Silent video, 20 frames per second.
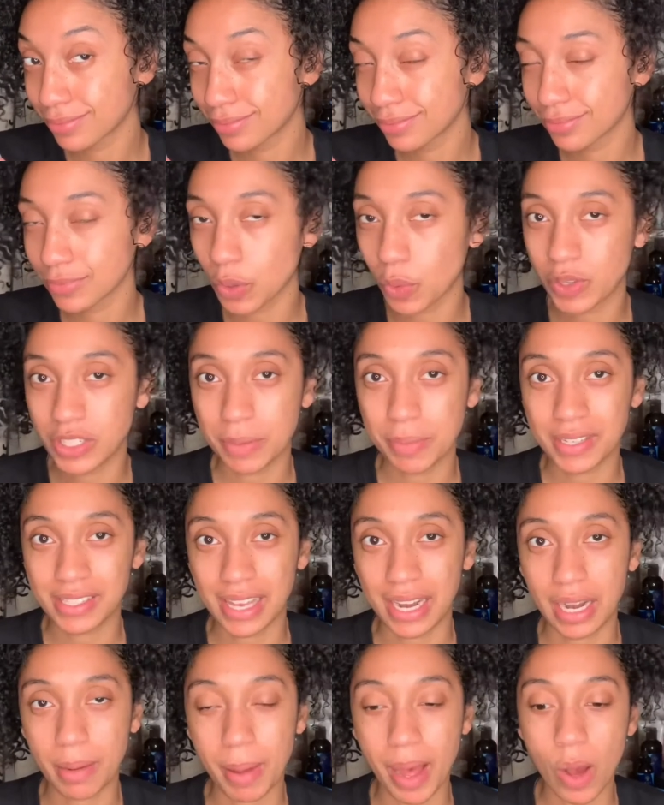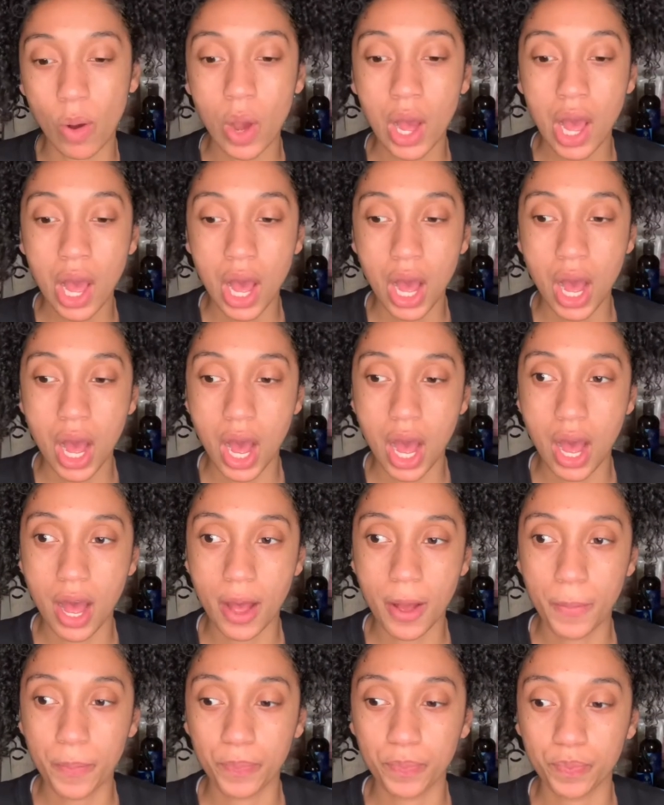which I'm excited about.
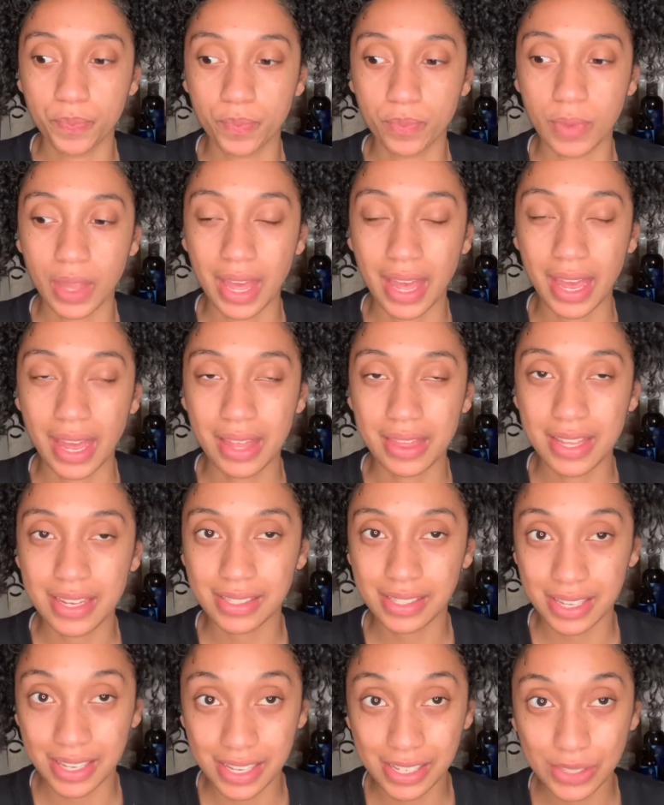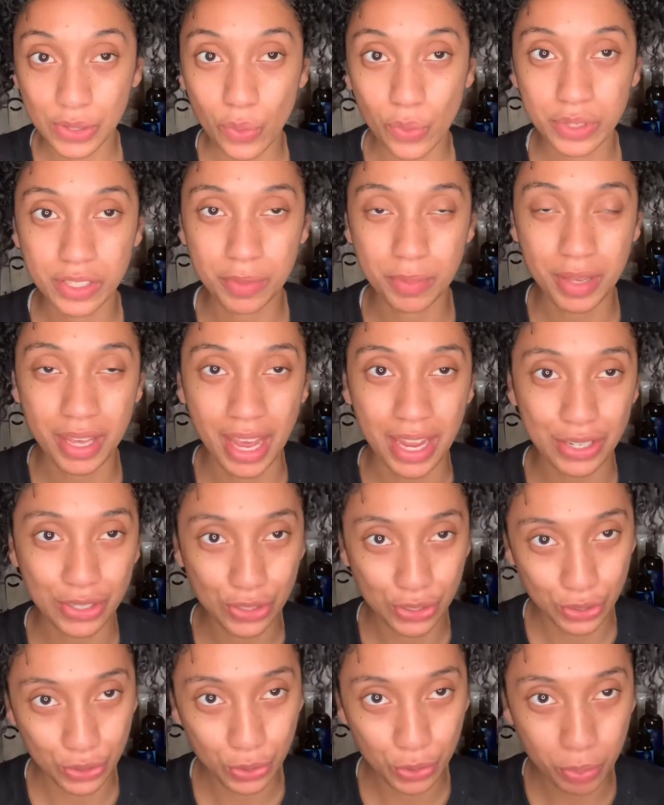Um, and this is going to be a
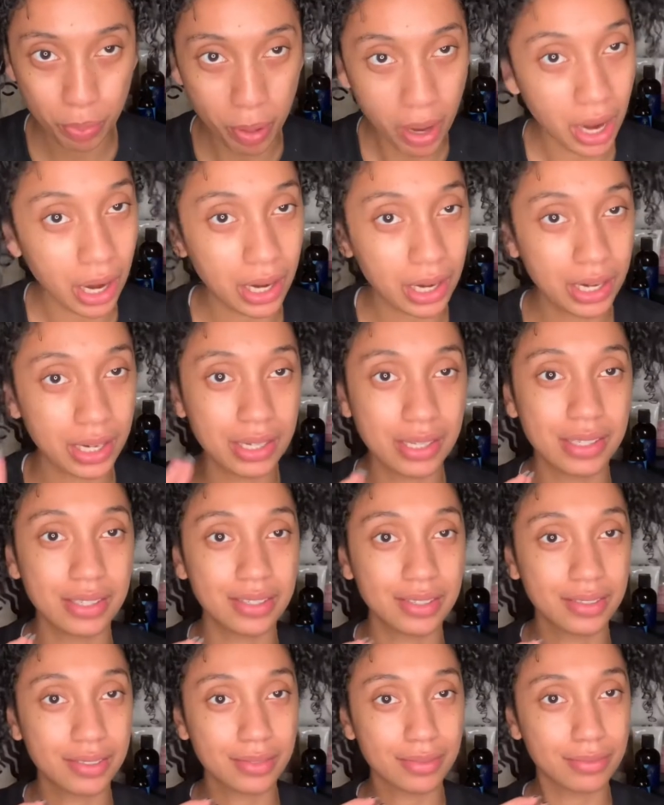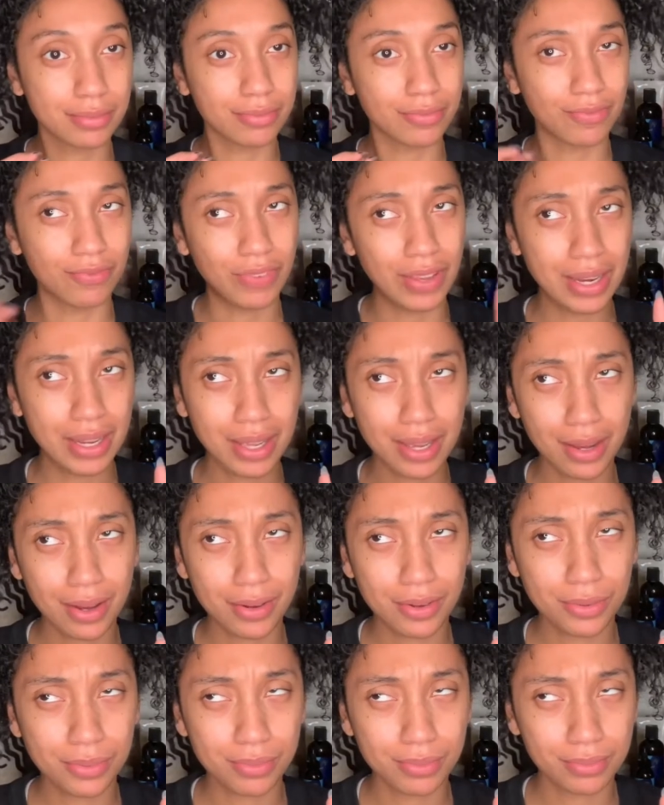two part
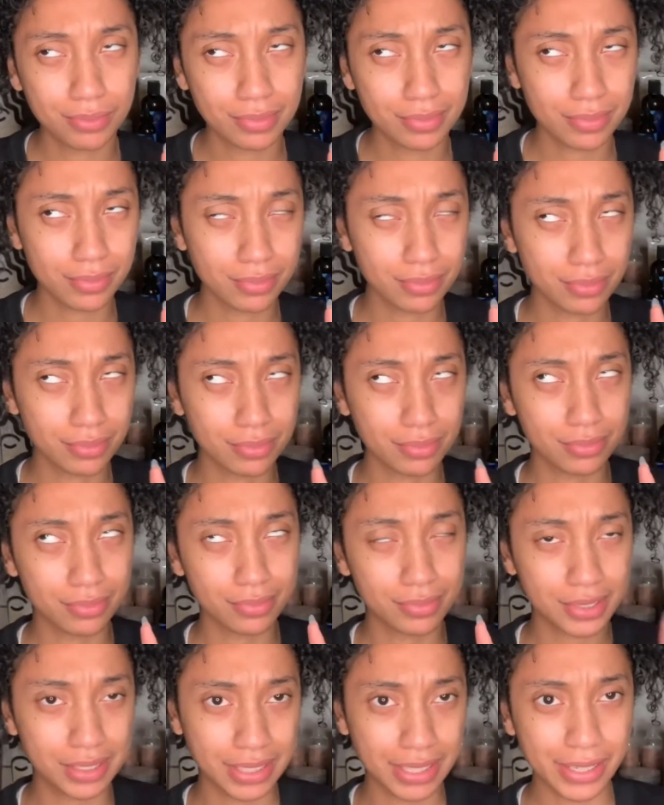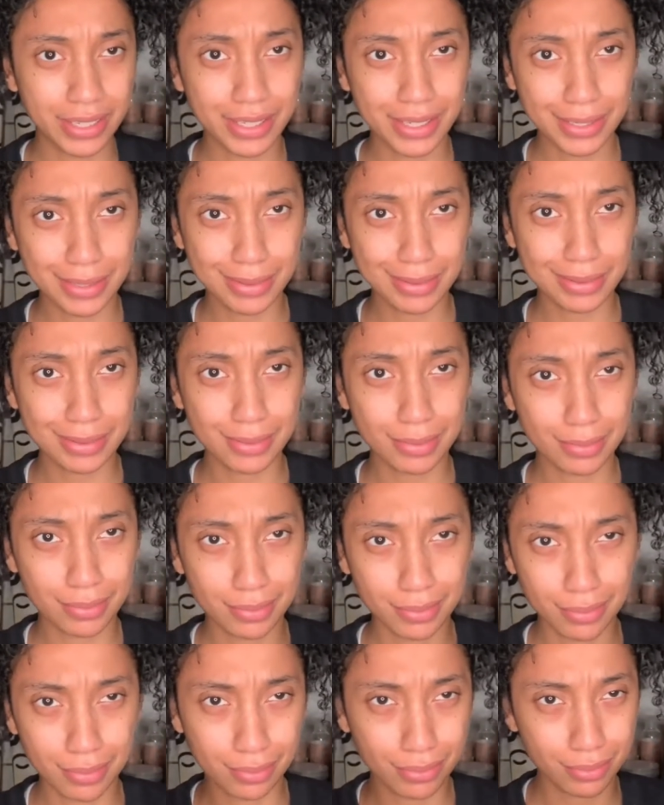video series.
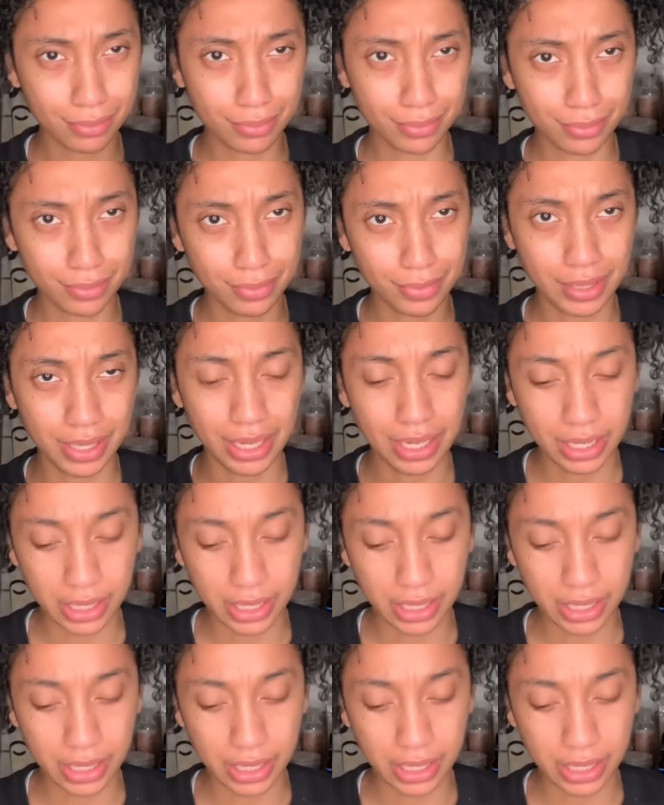Yeah.